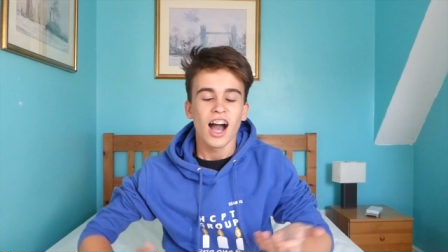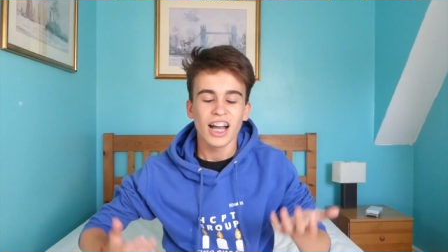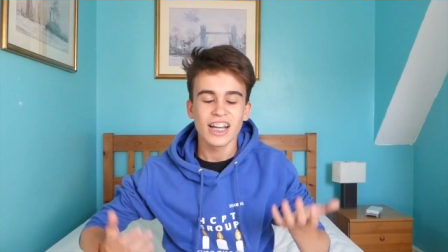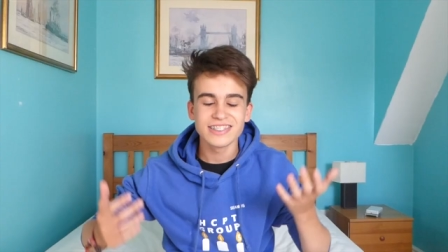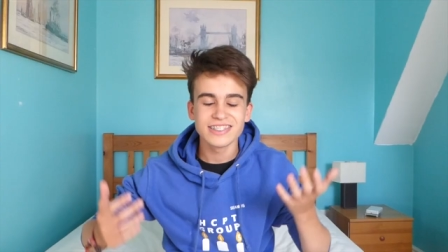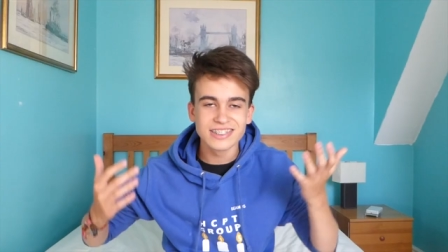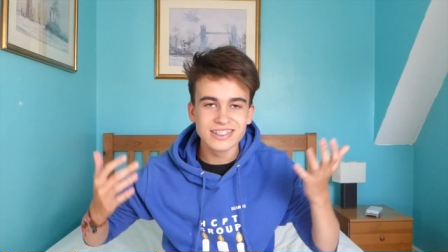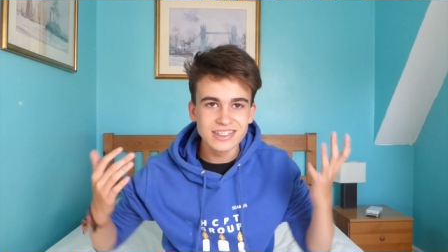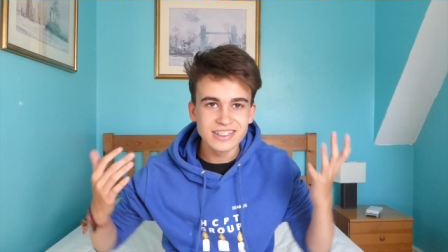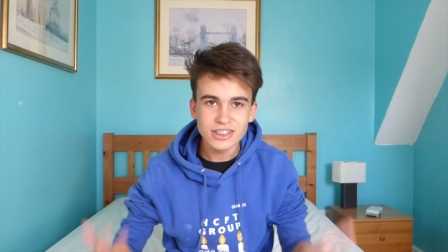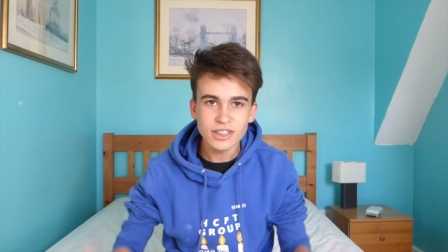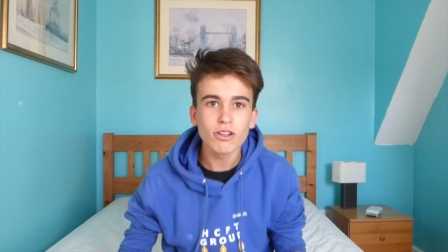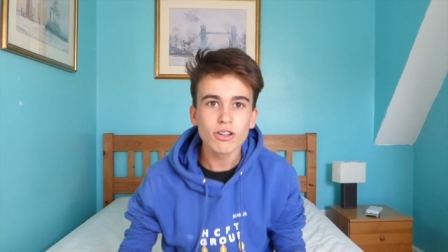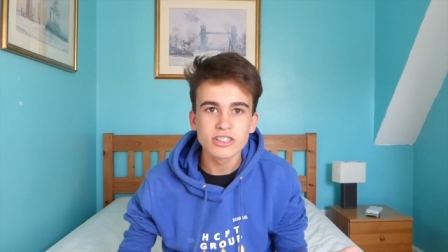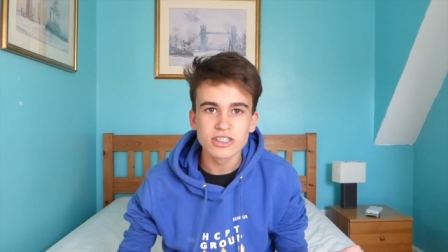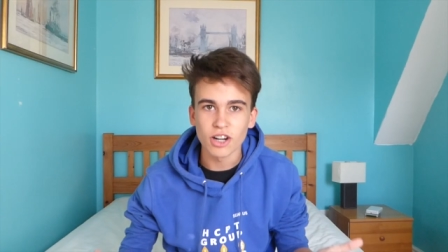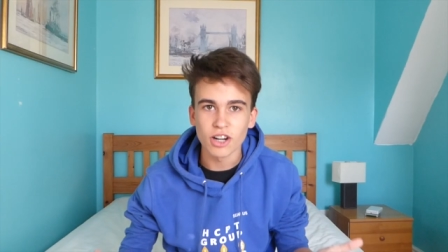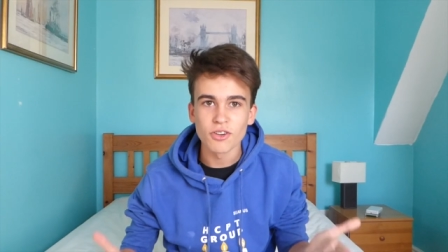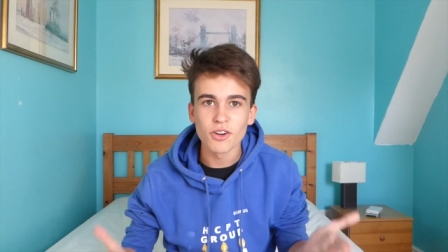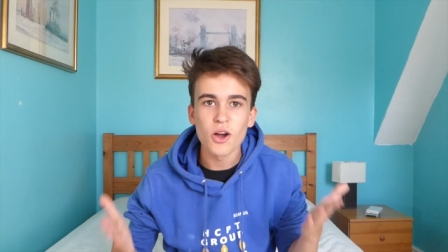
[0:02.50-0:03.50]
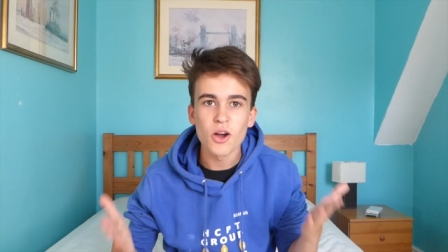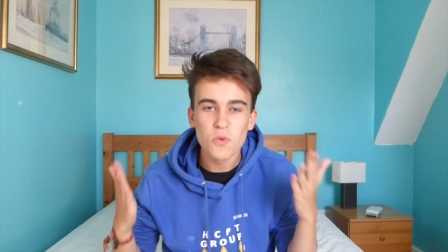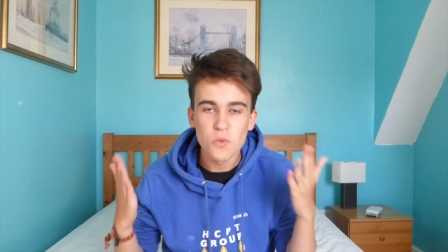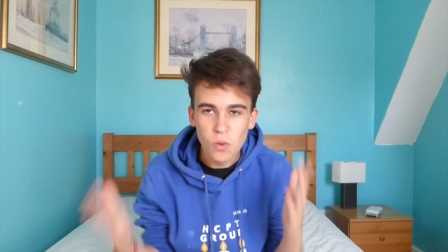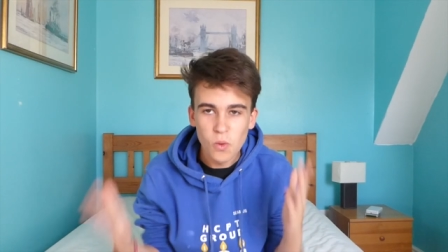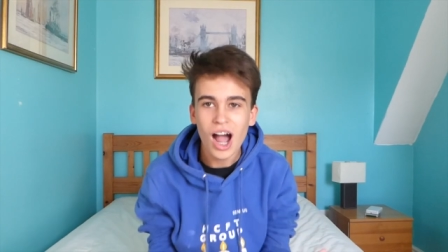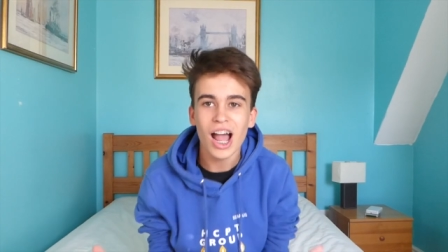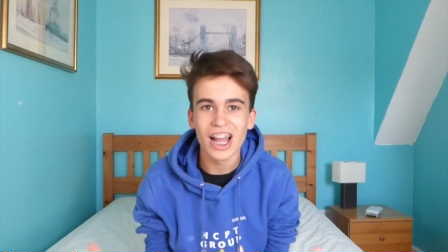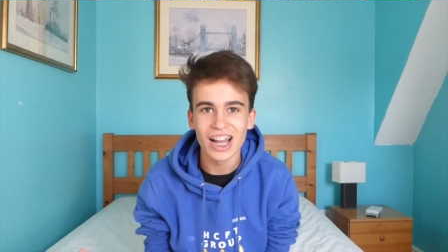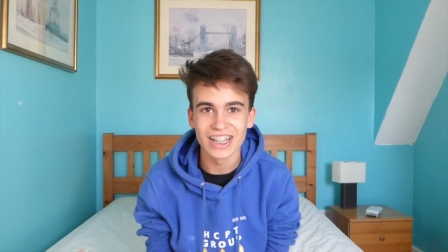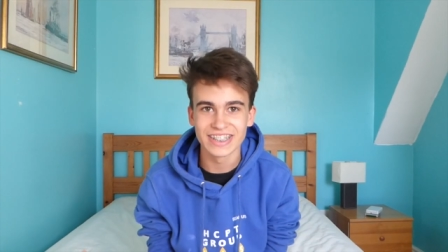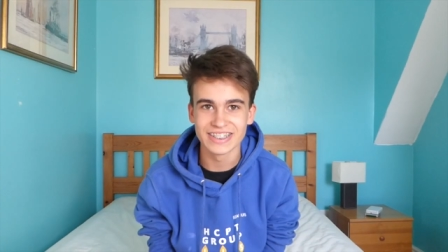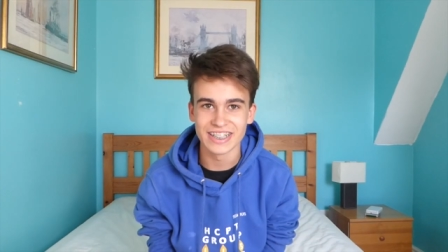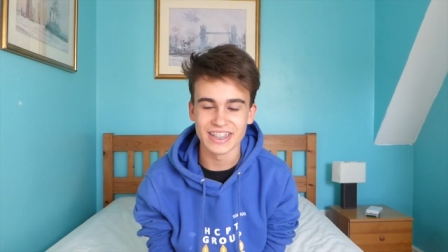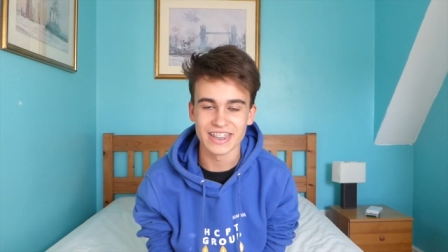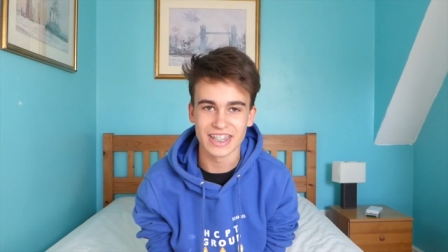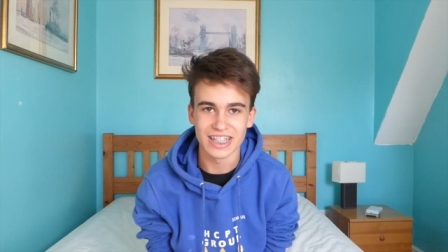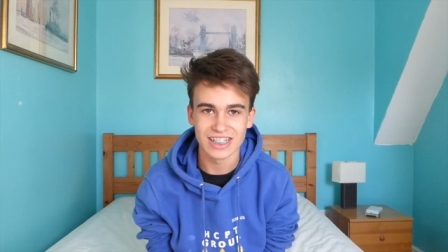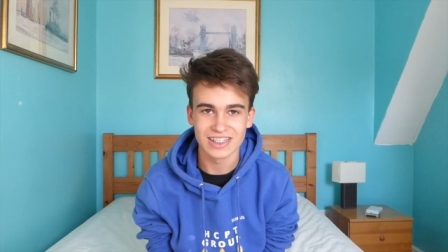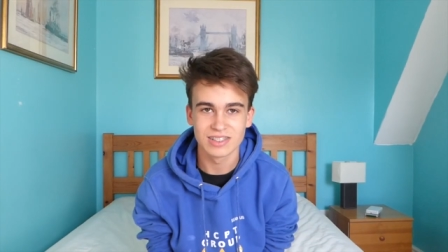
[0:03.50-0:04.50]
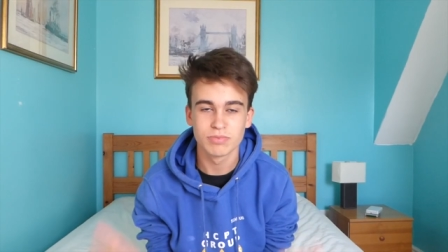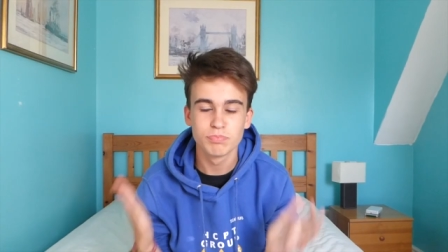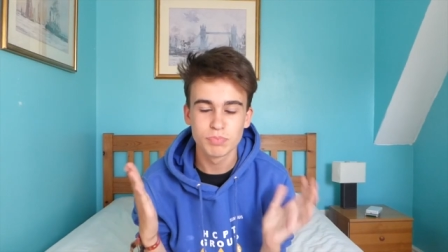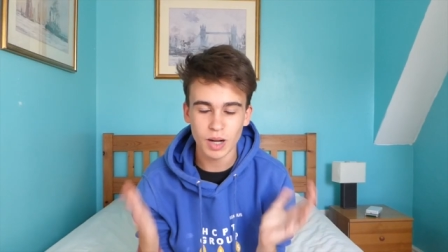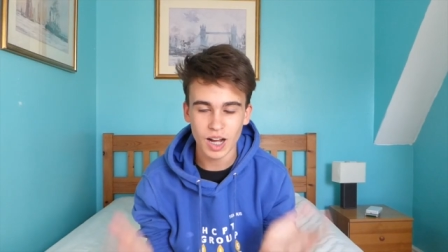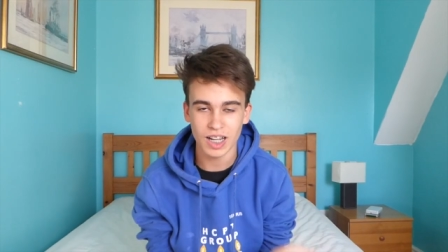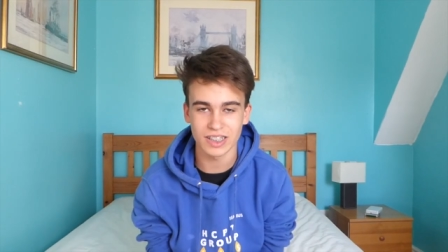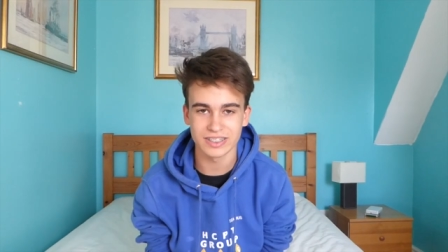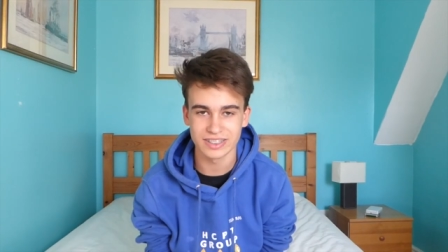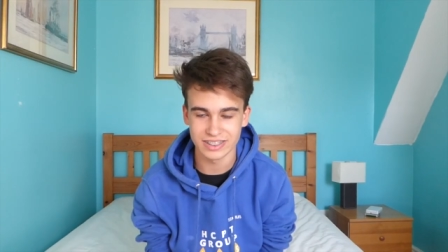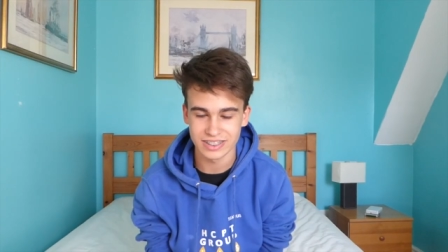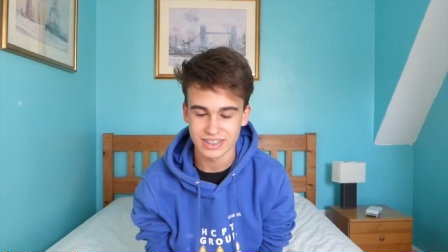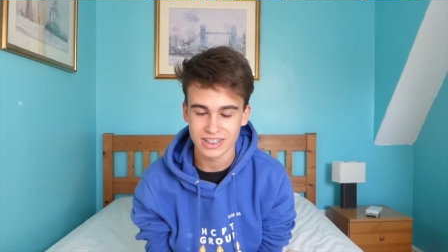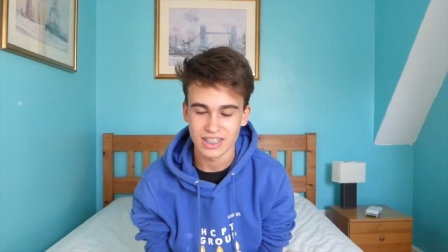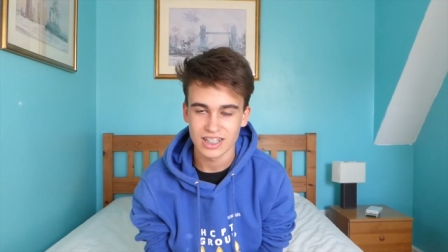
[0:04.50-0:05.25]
I still don't know why I did this, but